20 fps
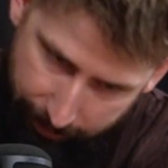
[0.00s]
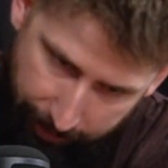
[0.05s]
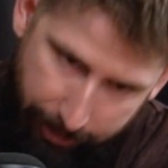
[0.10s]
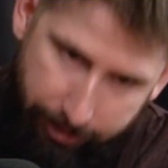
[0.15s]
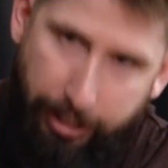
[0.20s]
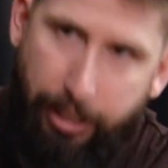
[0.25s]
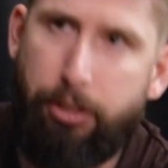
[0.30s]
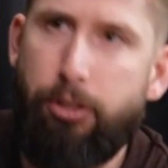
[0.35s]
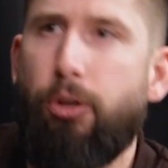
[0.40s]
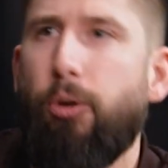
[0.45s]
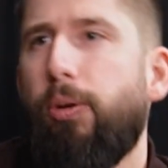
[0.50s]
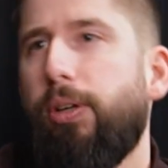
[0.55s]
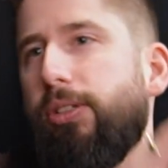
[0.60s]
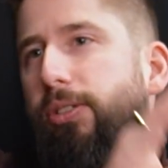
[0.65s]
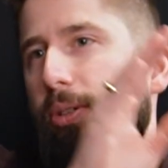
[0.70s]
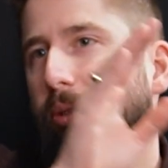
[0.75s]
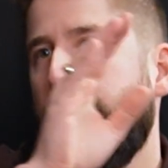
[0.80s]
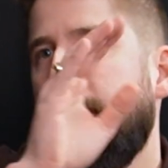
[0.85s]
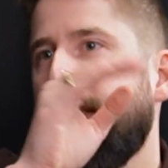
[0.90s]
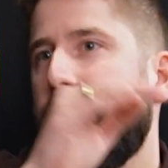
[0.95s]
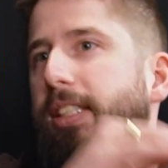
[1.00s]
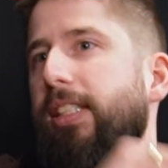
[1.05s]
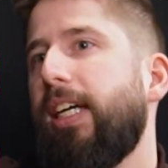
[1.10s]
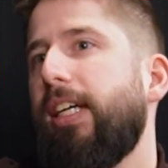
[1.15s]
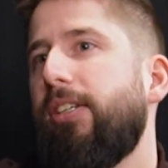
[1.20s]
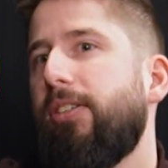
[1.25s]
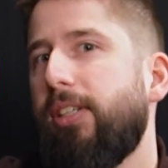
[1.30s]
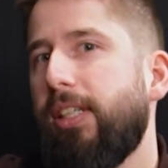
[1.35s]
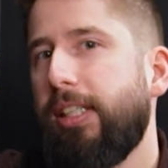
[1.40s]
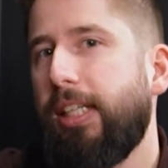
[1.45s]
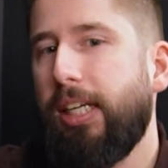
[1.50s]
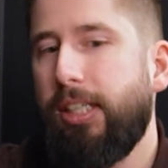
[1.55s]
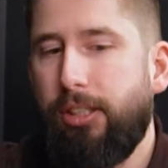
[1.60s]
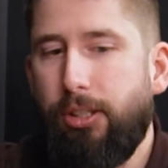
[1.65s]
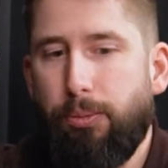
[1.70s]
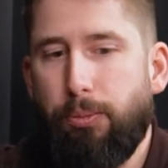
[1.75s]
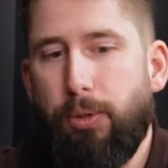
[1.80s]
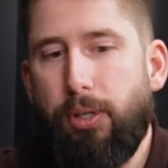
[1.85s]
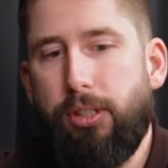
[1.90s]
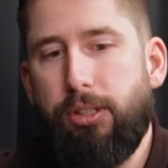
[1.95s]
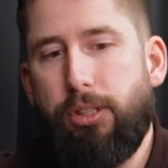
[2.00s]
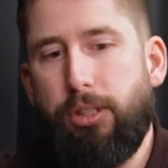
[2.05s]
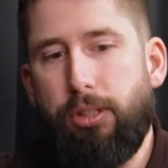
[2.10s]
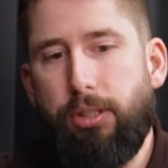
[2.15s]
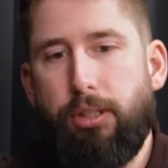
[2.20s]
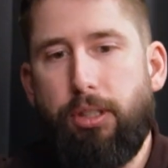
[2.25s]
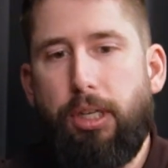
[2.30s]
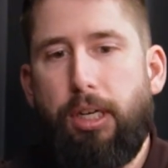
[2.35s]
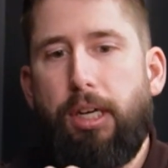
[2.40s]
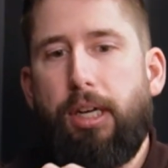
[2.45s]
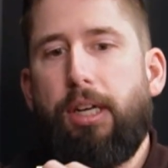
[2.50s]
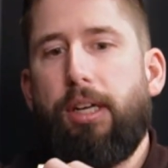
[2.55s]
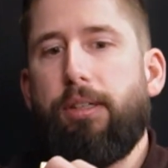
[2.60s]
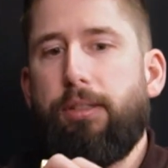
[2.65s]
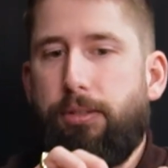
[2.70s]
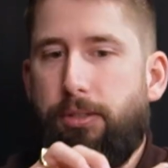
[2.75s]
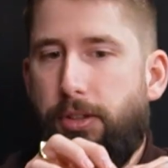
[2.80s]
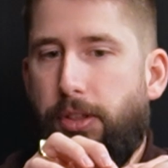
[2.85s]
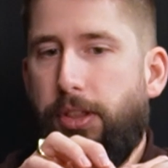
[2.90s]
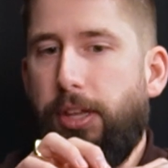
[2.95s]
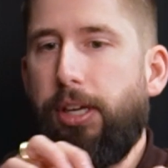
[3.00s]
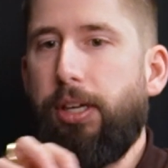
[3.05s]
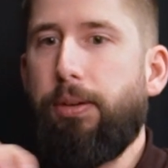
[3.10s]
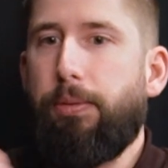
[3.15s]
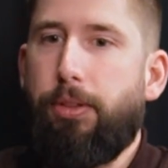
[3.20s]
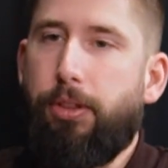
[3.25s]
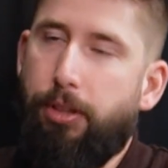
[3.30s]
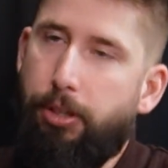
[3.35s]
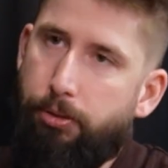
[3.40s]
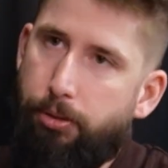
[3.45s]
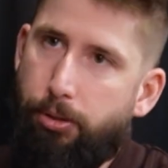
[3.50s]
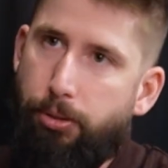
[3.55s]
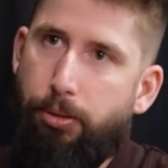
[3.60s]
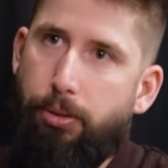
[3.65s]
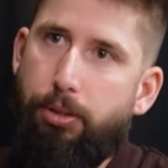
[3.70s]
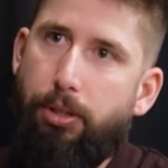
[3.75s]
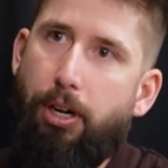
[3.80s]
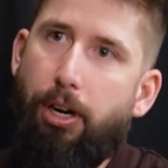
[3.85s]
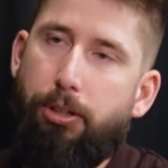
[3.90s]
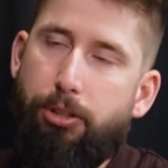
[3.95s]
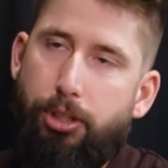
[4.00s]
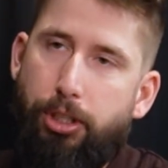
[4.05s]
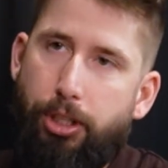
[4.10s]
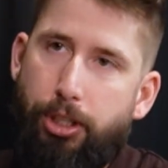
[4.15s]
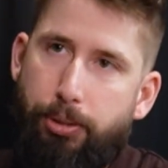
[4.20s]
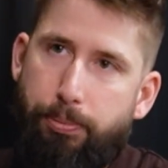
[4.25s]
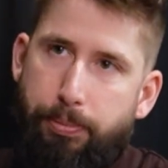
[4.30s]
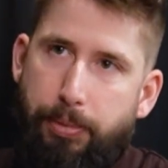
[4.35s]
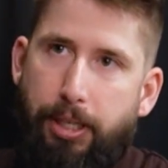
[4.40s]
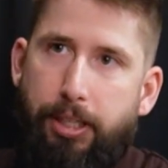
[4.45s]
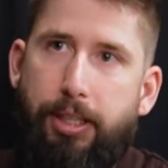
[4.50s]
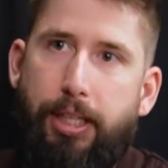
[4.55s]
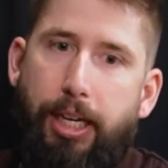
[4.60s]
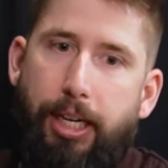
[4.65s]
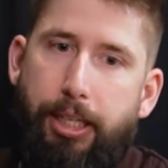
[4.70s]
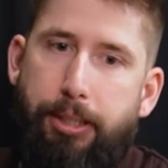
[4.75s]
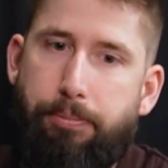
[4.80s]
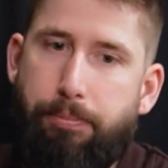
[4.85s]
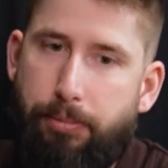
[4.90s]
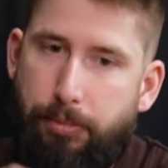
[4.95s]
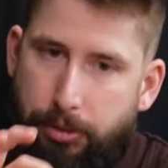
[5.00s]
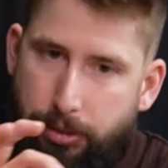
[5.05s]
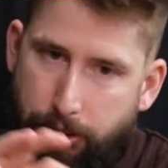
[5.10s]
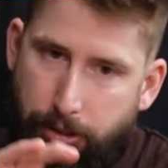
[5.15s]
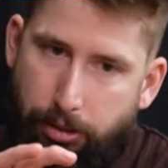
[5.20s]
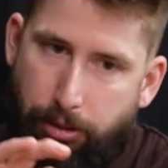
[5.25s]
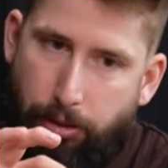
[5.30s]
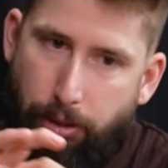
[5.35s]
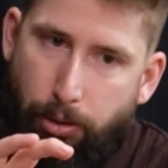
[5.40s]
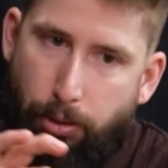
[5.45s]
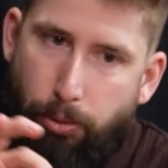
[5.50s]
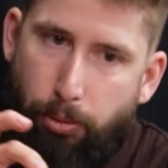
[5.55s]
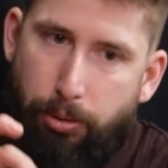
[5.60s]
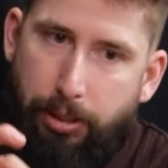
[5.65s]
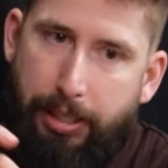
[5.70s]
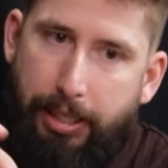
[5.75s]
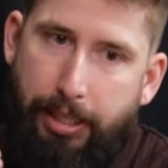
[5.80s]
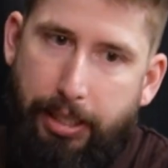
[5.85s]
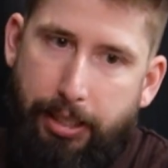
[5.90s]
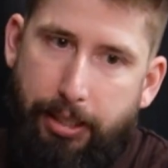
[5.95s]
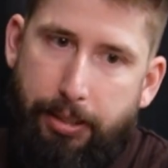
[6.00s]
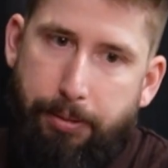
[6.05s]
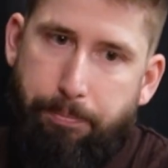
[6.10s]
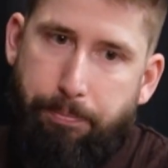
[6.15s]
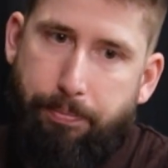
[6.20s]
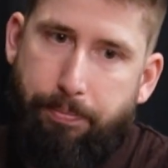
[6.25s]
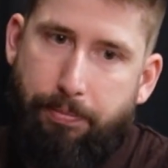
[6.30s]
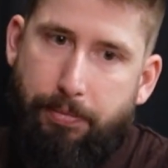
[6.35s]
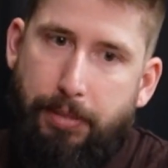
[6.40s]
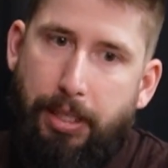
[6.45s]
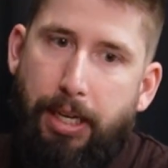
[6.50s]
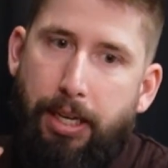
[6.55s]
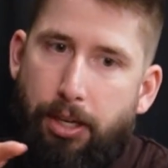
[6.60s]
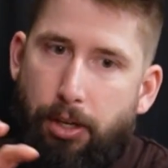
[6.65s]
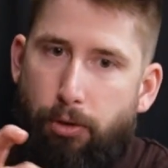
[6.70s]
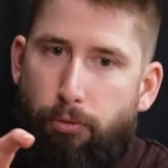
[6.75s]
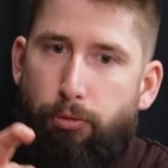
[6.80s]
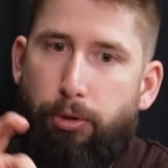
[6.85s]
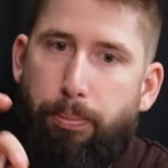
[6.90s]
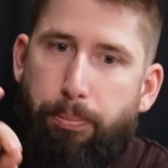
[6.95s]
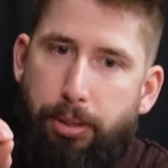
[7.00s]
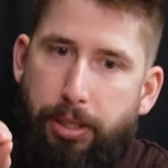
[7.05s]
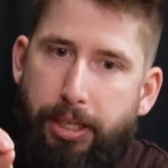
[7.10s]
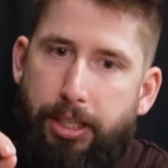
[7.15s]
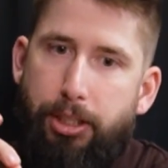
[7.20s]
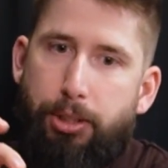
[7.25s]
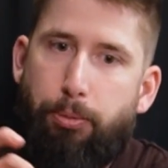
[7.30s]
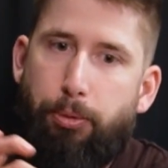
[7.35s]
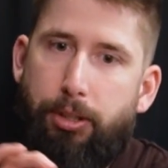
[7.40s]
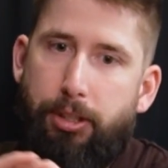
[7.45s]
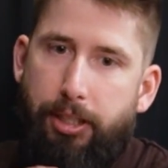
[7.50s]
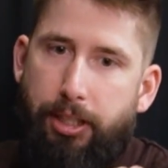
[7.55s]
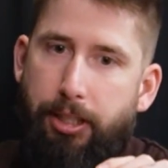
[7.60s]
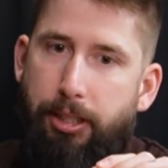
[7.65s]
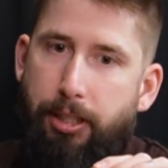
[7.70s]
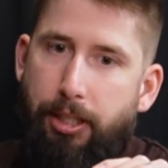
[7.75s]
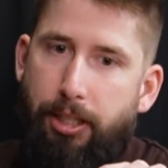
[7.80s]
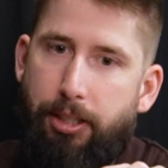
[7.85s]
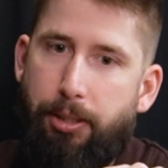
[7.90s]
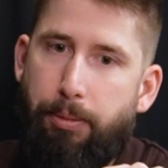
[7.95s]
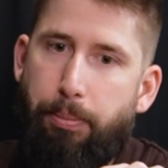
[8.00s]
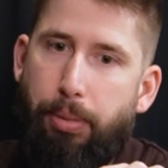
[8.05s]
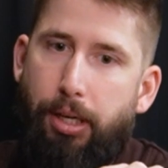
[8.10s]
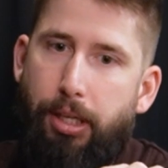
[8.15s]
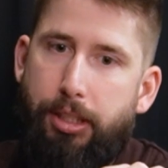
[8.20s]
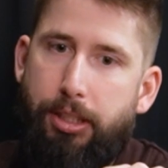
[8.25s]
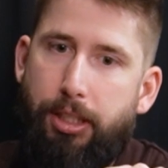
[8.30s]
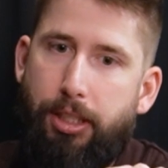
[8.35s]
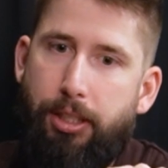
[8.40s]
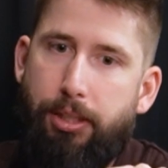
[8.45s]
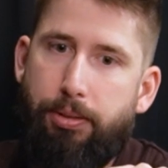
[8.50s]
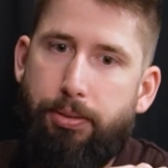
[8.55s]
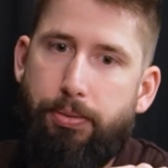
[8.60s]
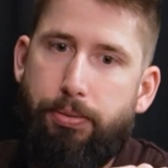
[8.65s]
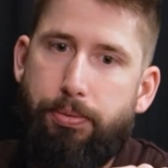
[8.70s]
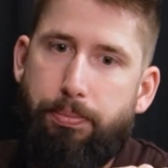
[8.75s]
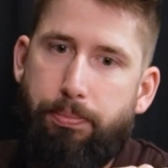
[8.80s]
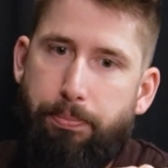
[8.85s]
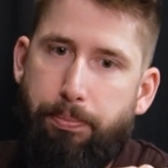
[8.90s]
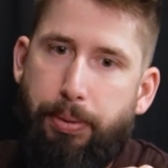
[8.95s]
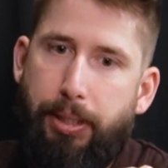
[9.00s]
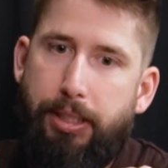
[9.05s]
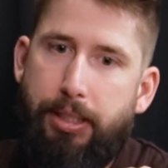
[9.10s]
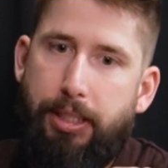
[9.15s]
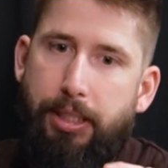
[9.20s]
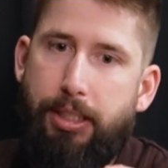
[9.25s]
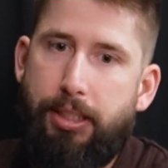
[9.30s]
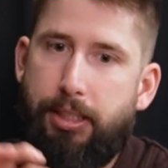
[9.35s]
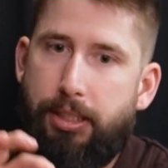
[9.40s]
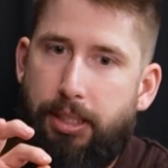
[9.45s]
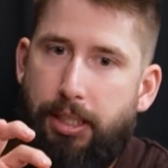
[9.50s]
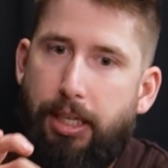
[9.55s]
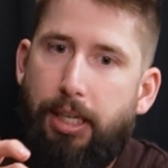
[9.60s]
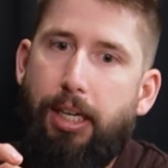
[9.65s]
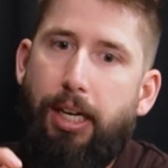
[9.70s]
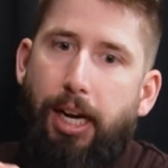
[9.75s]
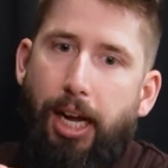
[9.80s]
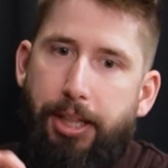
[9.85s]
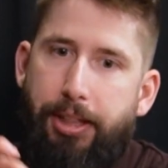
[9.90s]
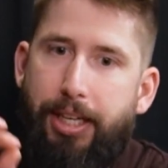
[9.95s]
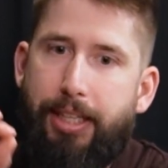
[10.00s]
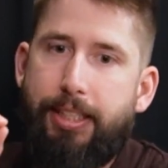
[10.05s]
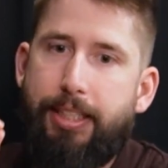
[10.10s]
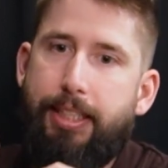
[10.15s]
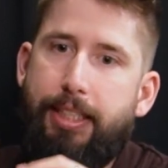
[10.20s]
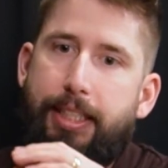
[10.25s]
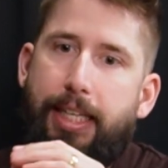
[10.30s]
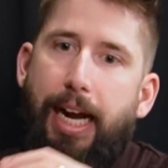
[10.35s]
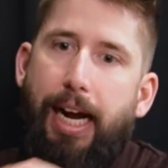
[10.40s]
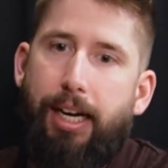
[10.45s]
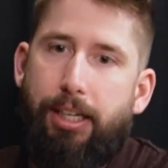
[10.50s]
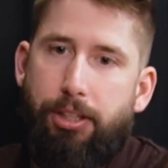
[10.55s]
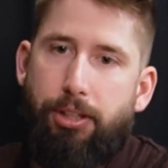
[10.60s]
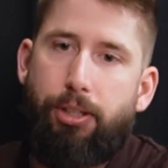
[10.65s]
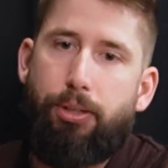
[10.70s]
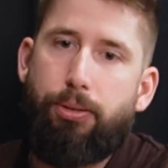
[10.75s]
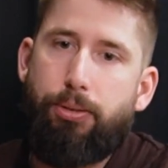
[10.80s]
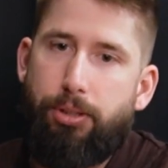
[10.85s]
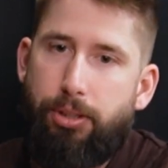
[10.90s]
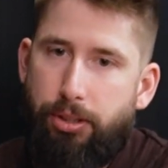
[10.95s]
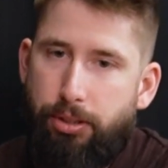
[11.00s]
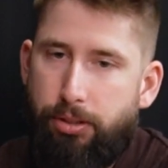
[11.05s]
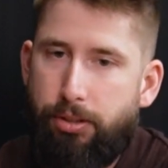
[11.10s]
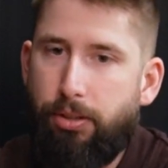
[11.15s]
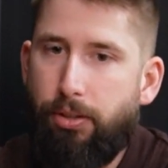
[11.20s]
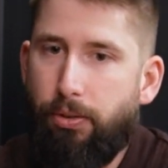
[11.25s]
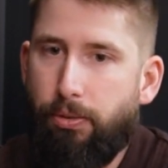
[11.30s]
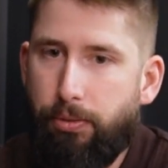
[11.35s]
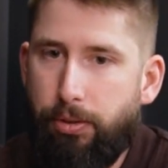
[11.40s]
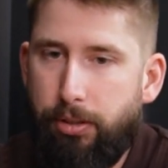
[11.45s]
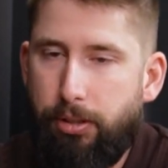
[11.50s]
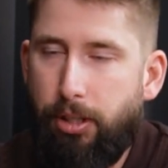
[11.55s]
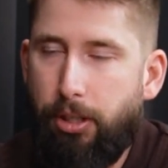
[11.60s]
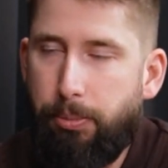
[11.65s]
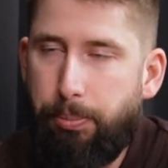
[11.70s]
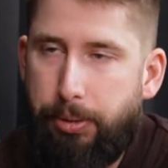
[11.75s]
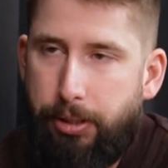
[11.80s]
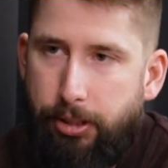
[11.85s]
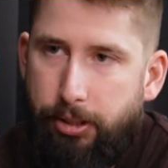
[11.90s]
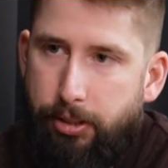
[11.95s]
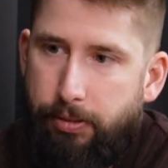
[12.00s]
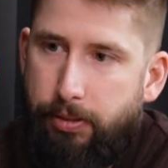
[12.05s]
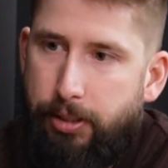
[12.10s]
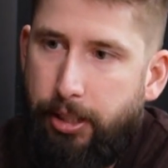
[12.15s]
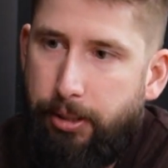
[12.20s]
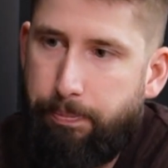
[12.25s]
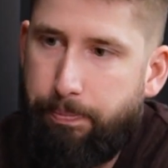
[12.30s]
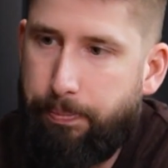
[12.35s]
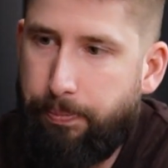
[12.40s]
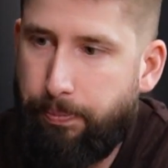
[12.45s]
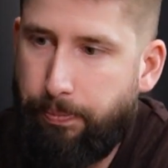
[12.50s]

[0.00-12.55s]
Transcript: And then going through that cycle again, you want to think through long term and then slowly replace with like kind of positive pieces and then stack those over a long period of time.